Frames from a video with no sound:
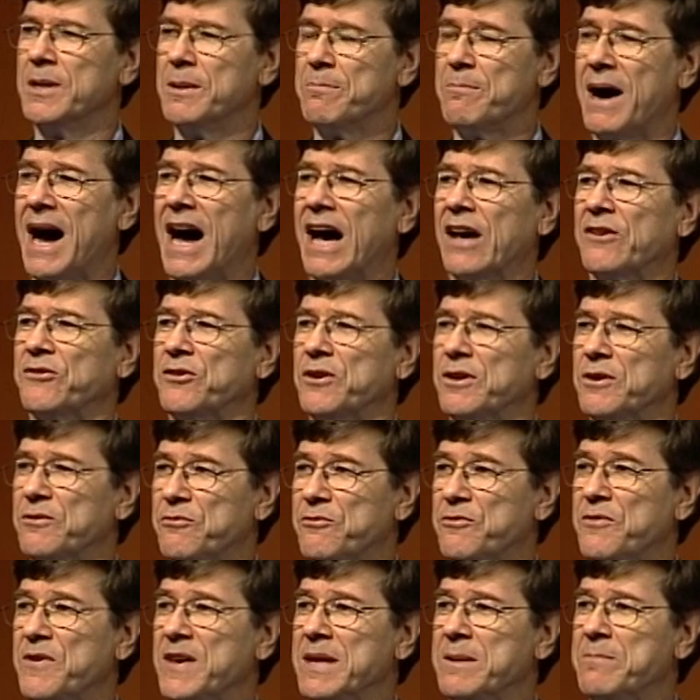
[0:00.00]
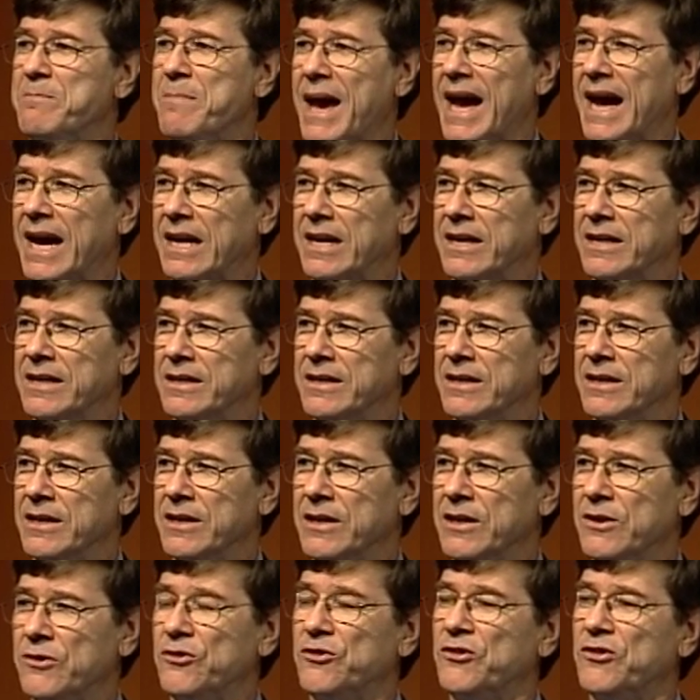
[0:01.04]
positive feedback
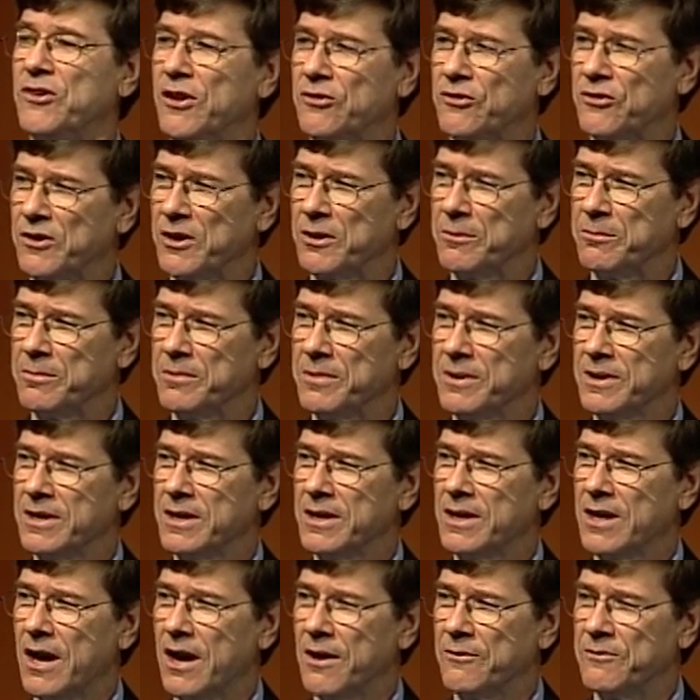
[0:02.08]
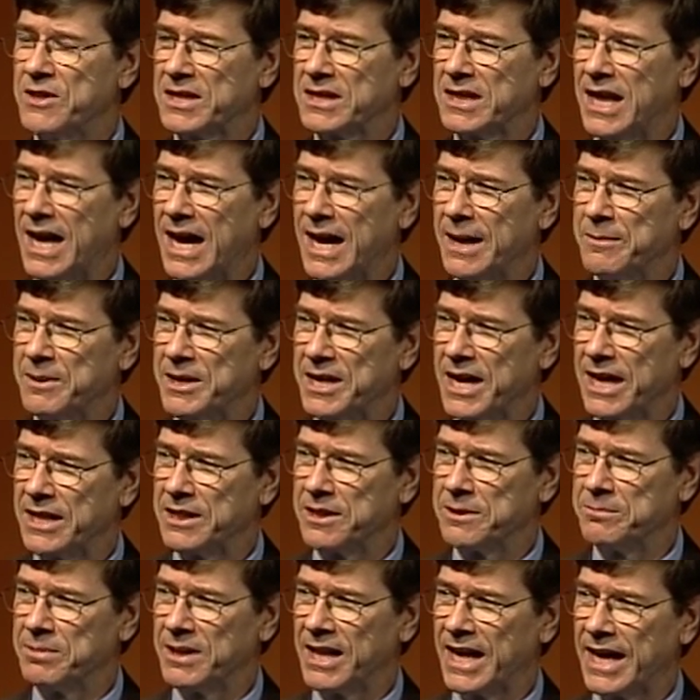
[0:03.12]
system of the climate on the
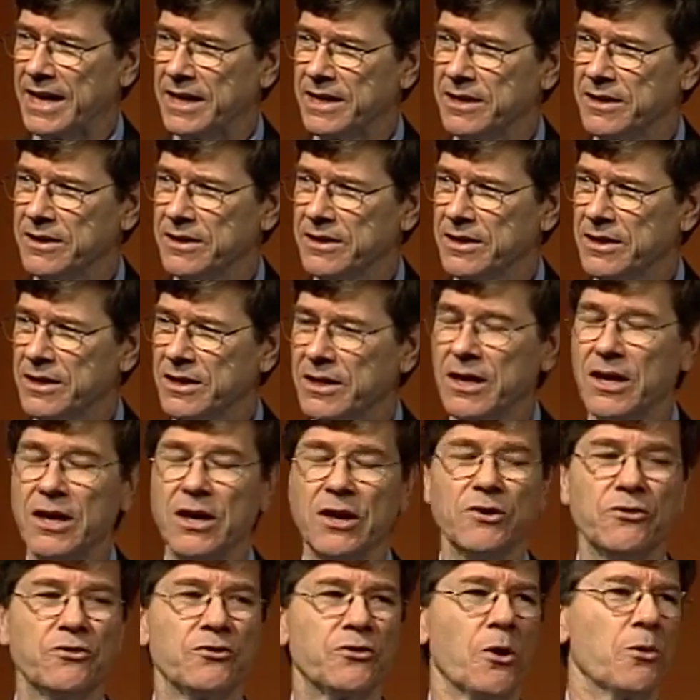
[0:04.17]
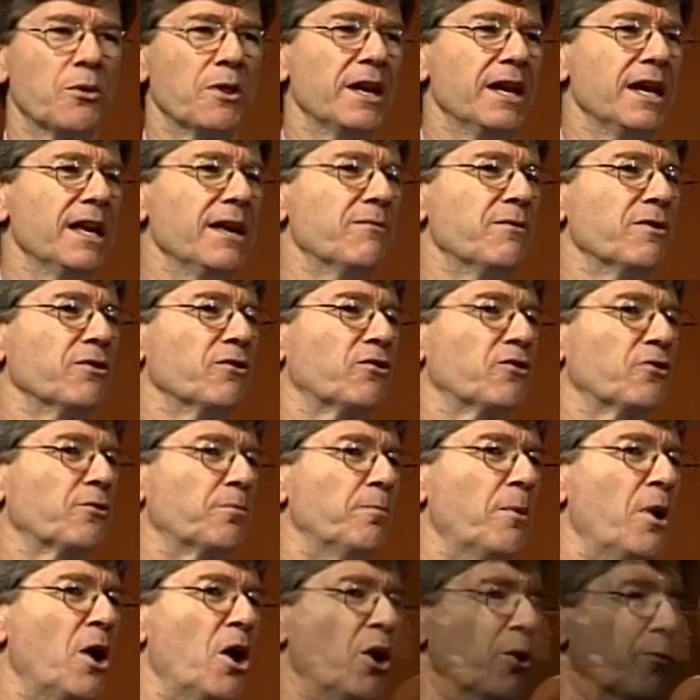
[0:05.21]
planet so that even
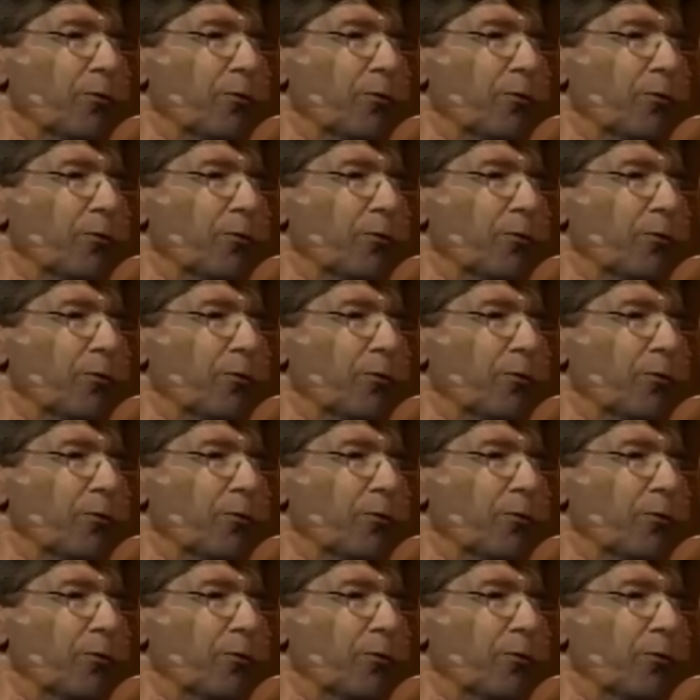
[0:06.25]
small